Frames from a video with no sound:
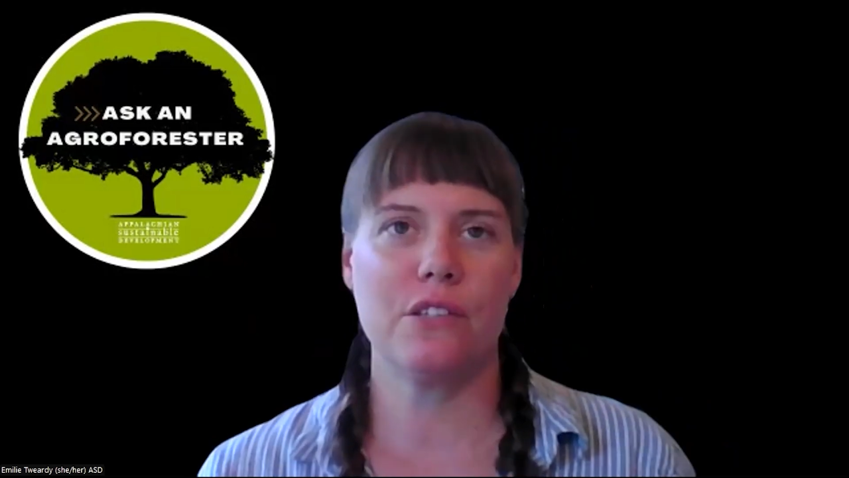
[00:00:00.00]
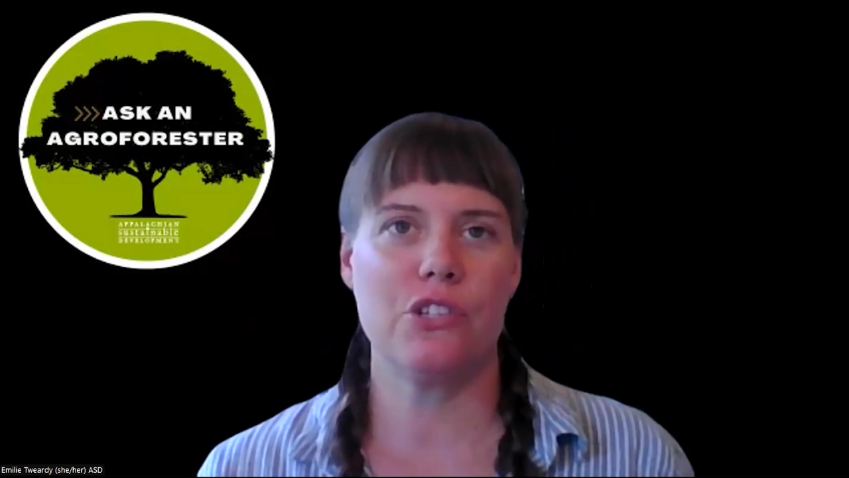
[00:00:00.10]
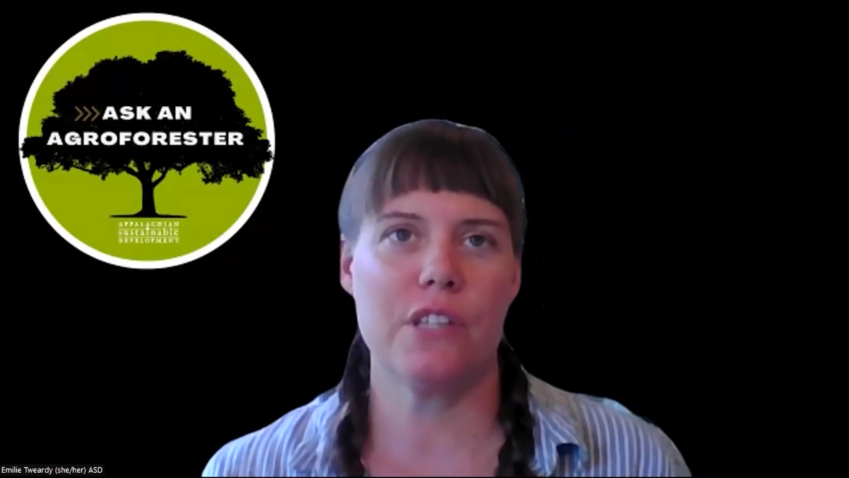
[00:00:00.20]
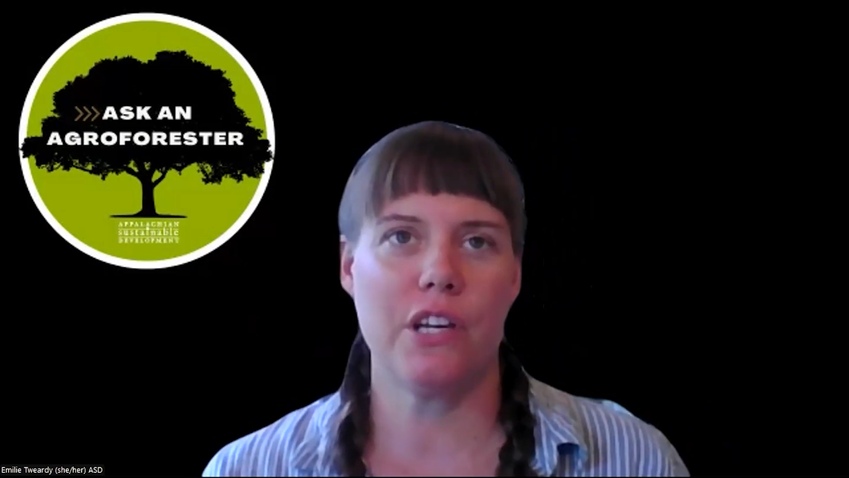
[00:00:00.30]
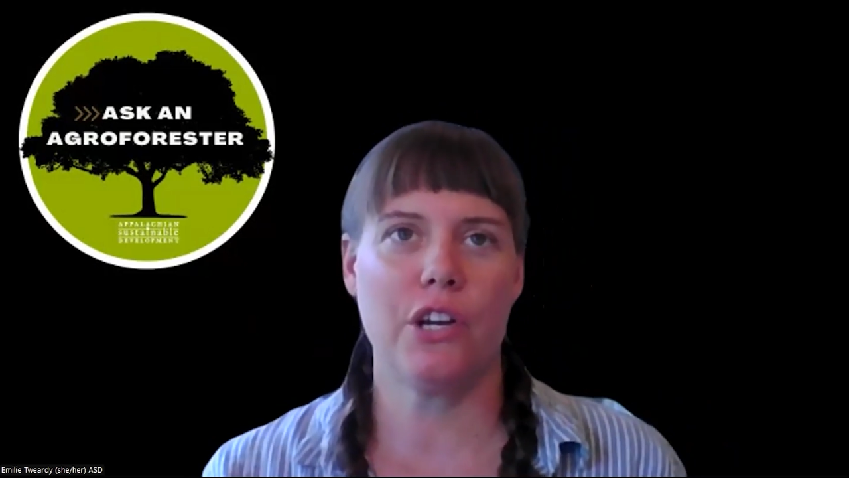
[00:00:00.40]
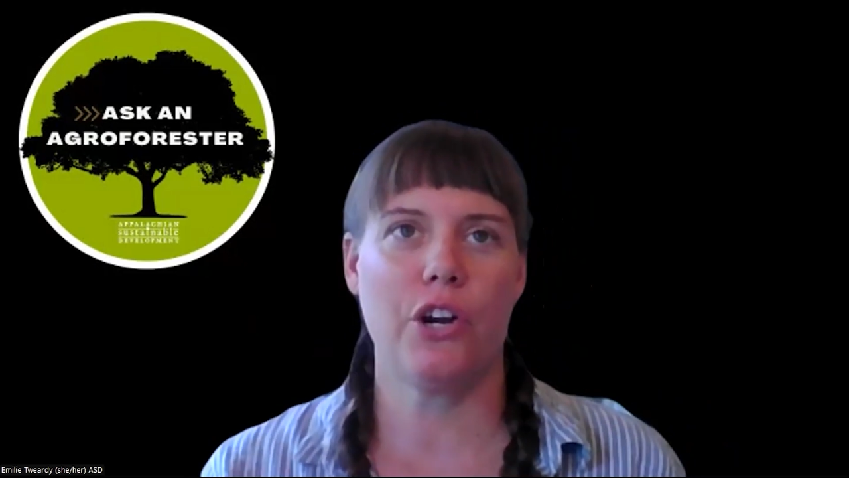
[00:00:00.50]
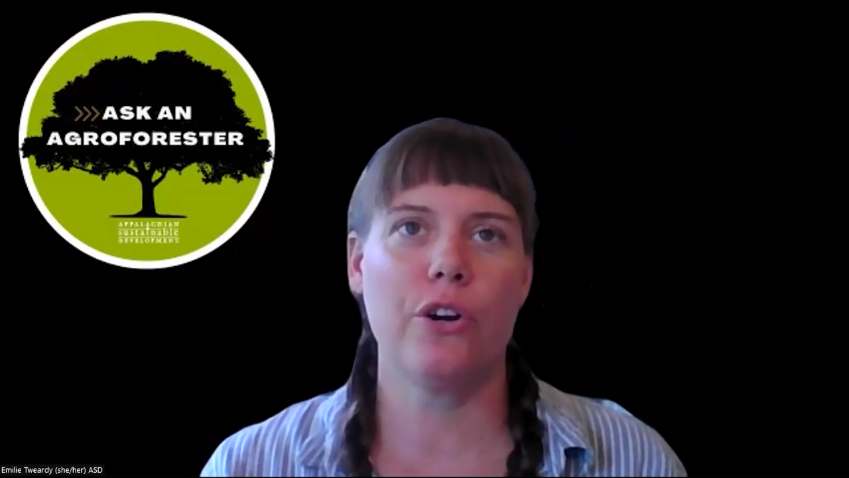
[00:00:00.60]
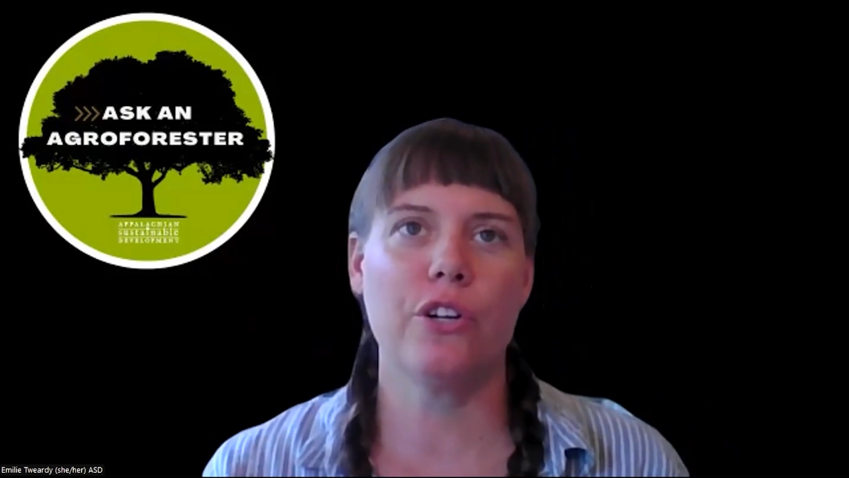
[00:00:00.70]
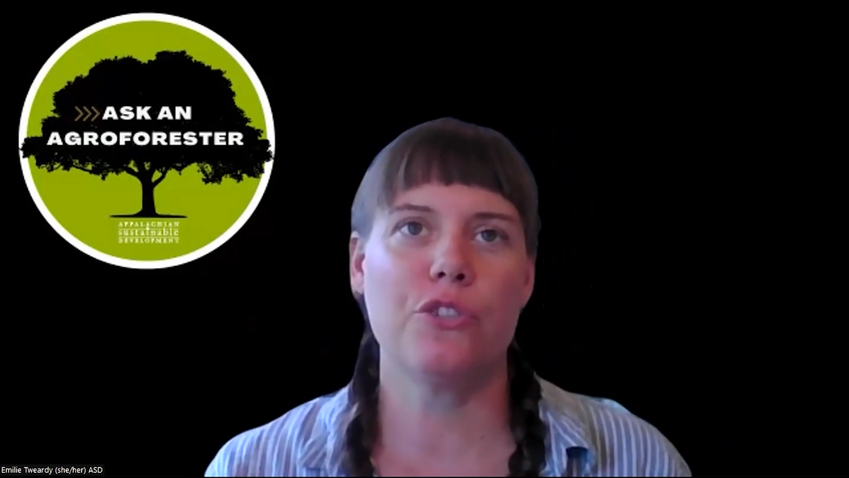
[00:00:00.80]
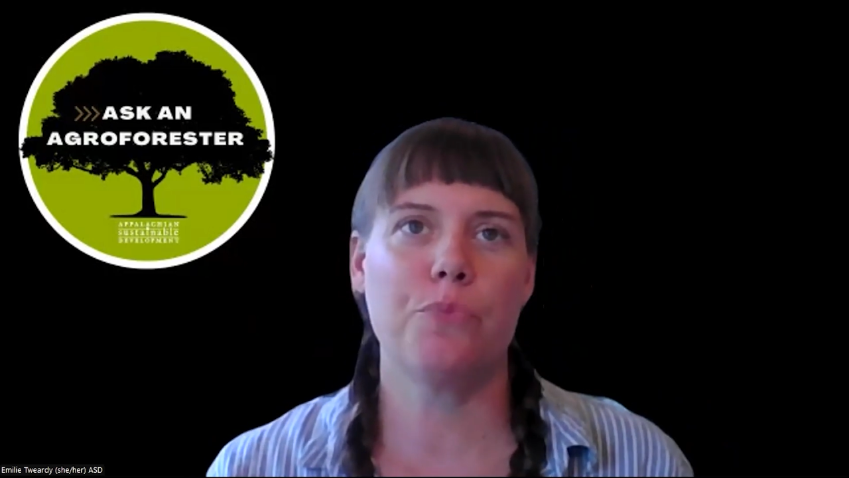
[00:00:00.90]
is just
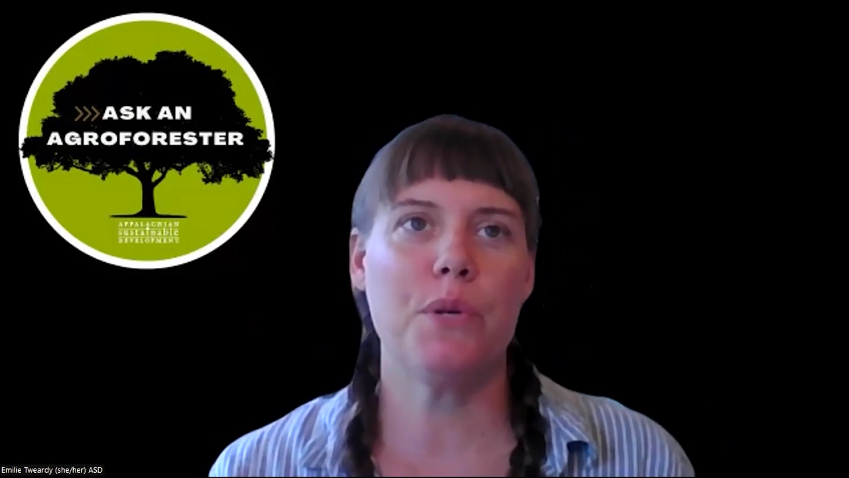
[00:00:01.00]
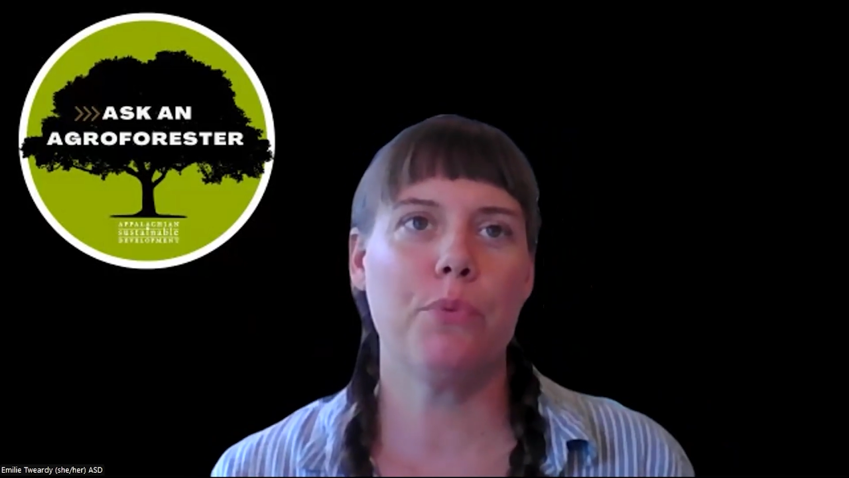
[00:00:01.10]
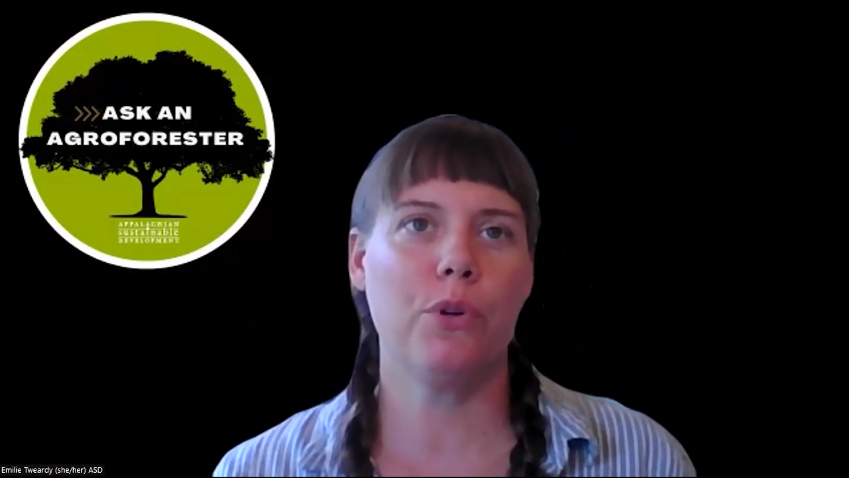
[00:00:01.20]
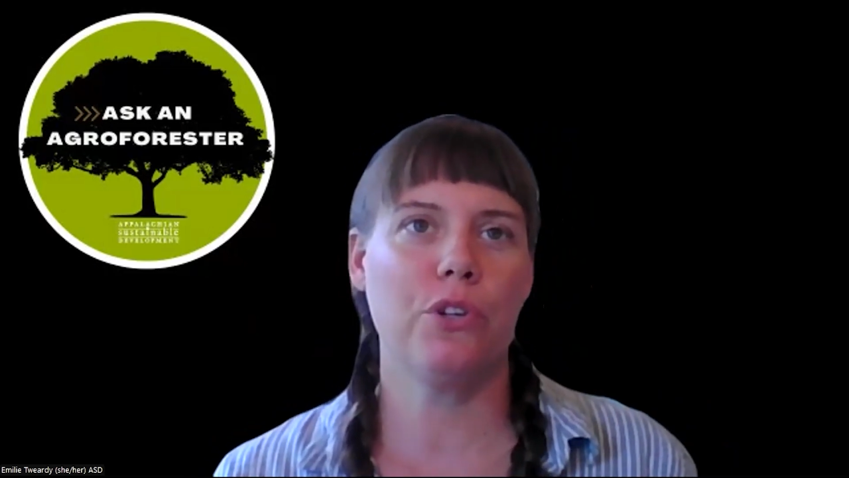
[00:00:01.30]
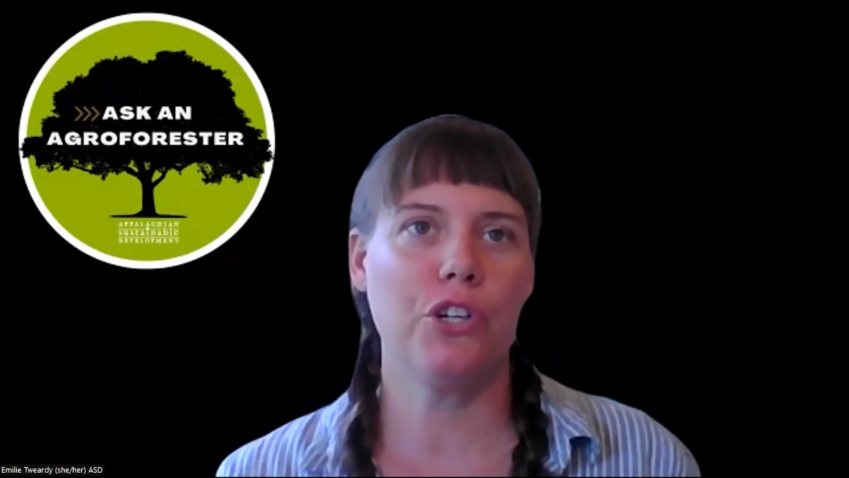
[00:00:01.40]
encourage people